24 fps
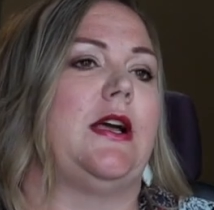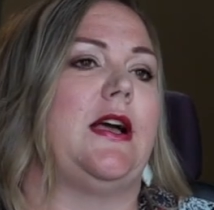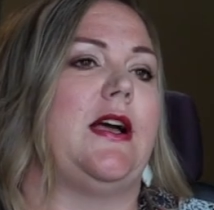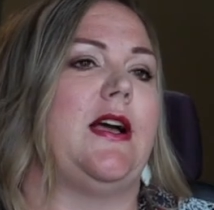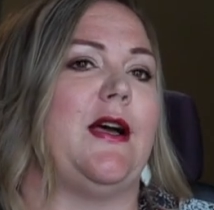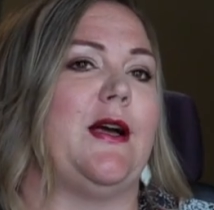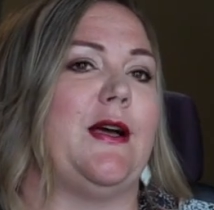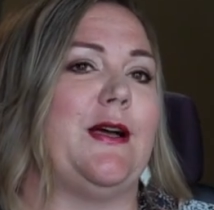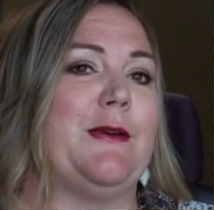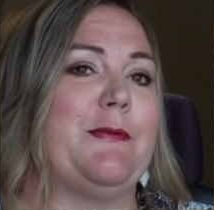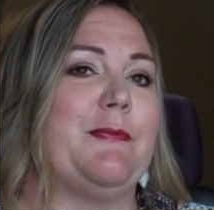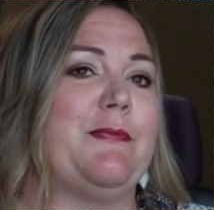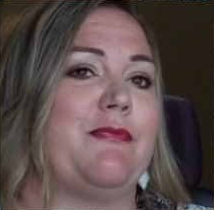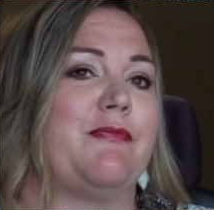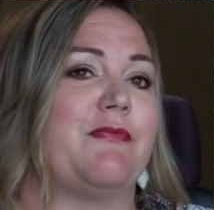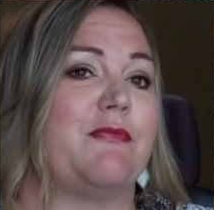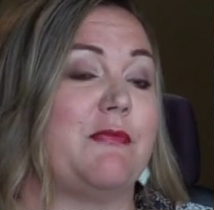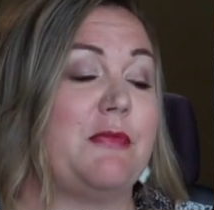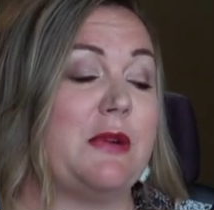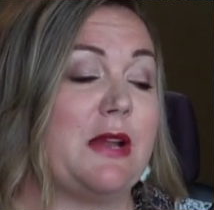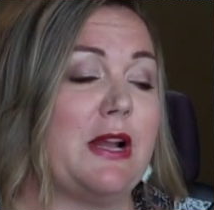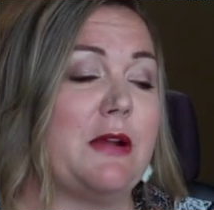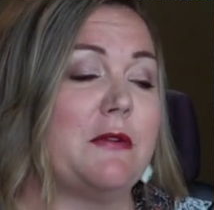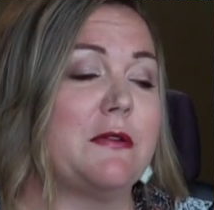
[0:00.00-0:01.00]
Um,
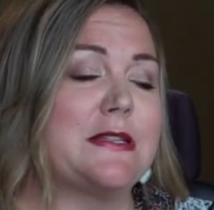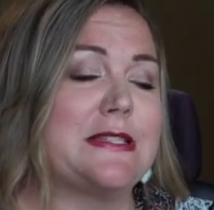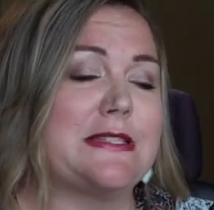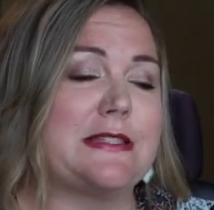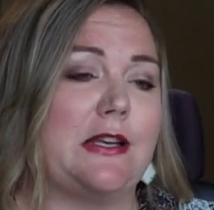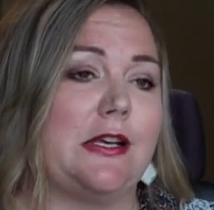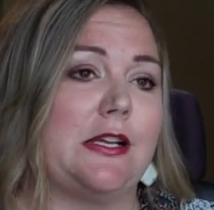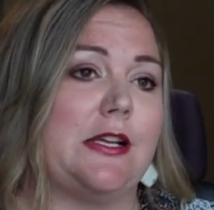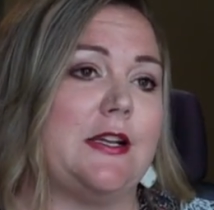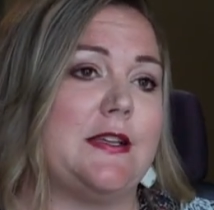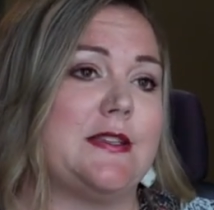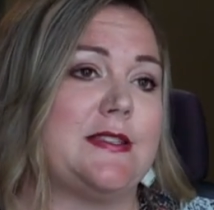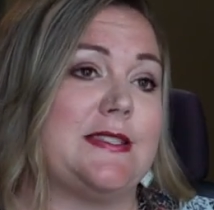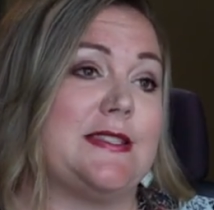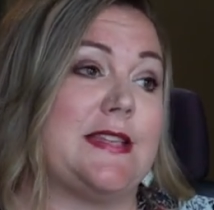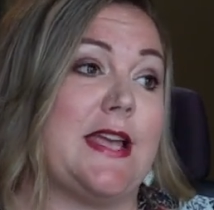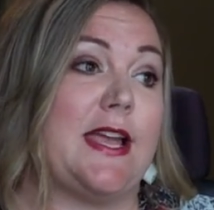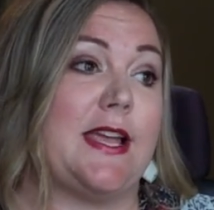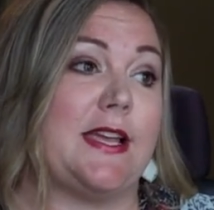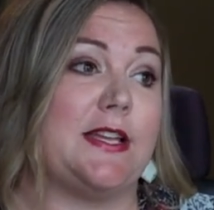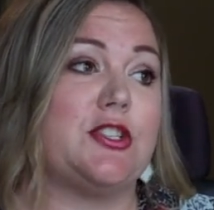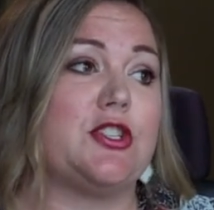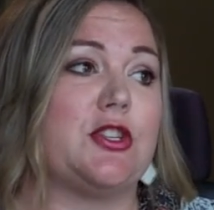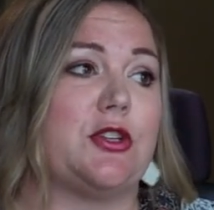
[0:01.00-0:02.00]
but I will
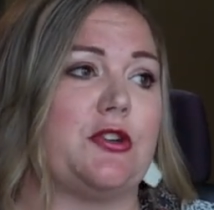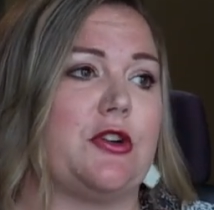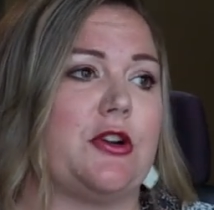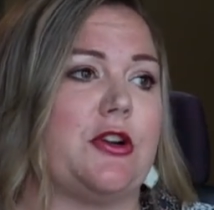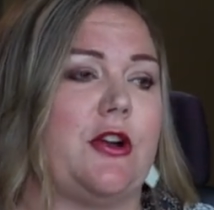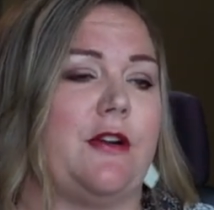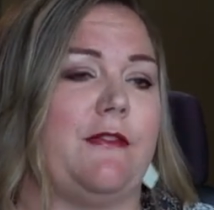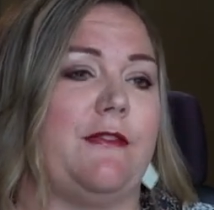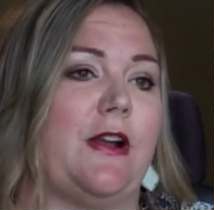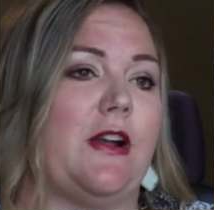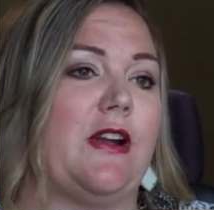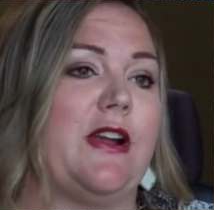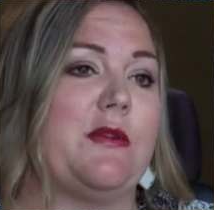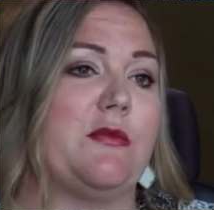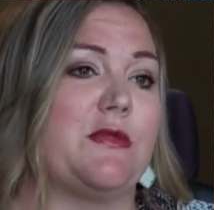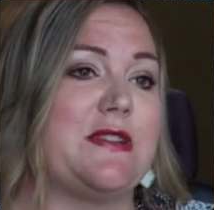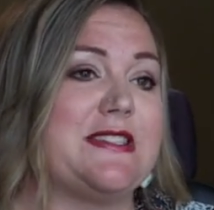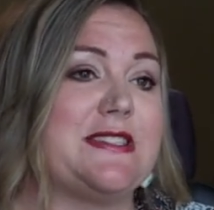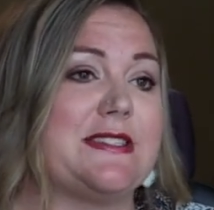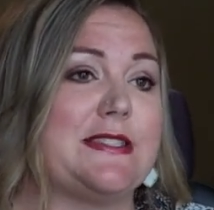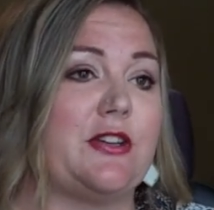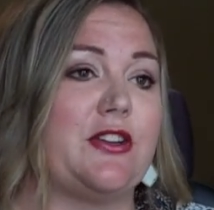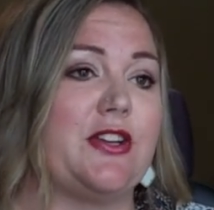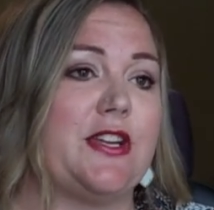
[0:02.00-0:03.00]
say children are very
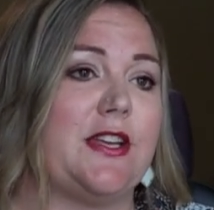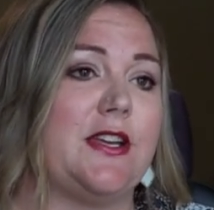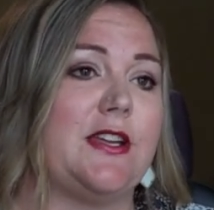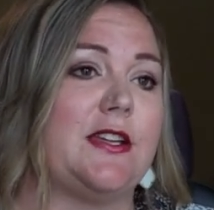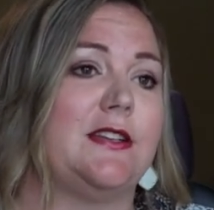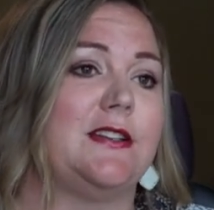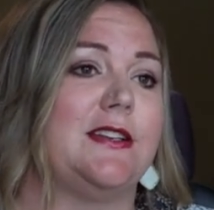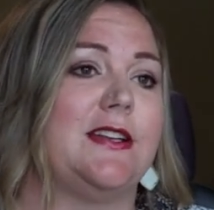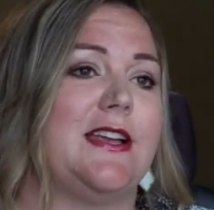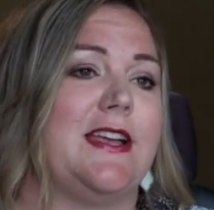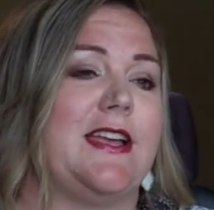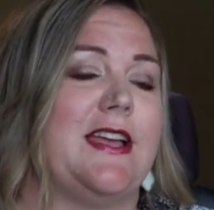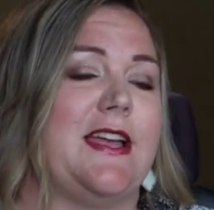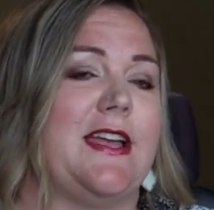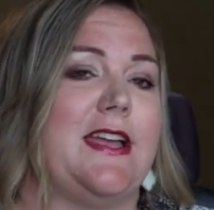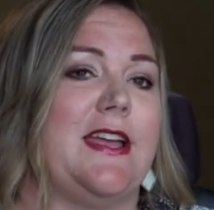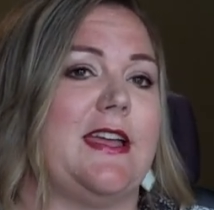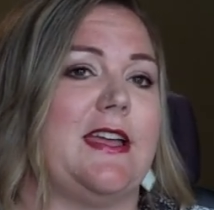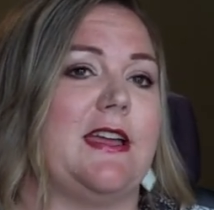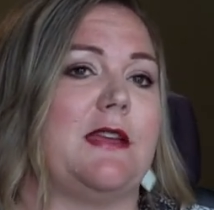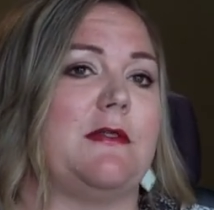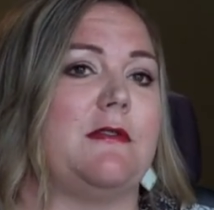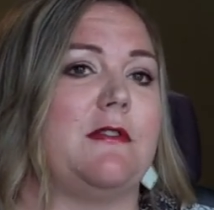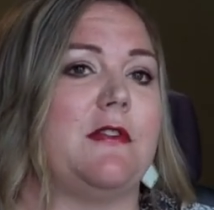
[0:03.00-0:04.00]
resilient,
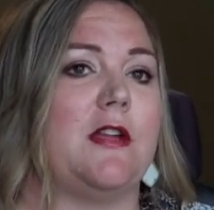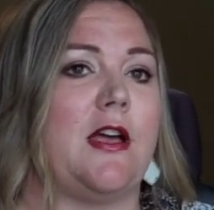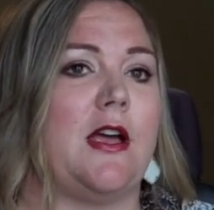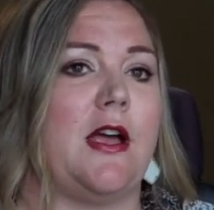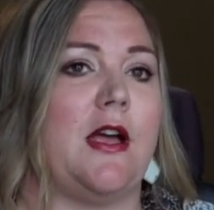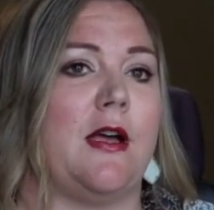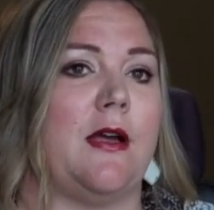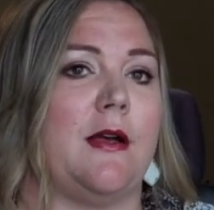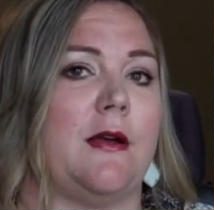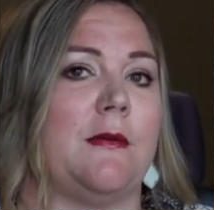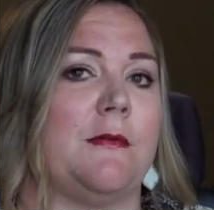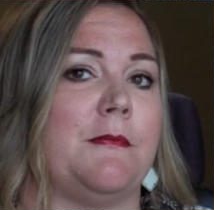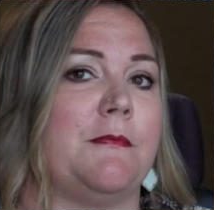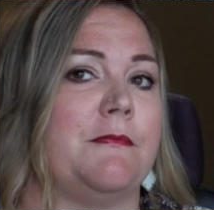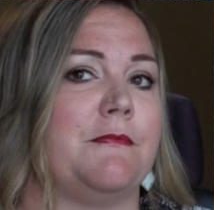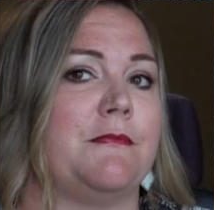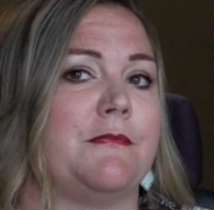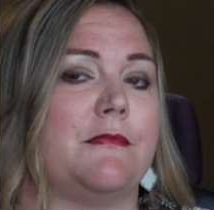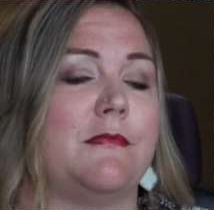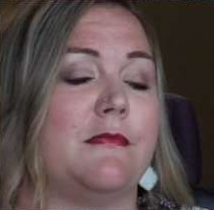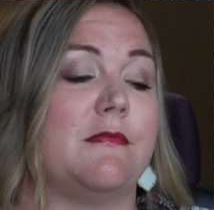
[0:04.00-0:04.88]
and um,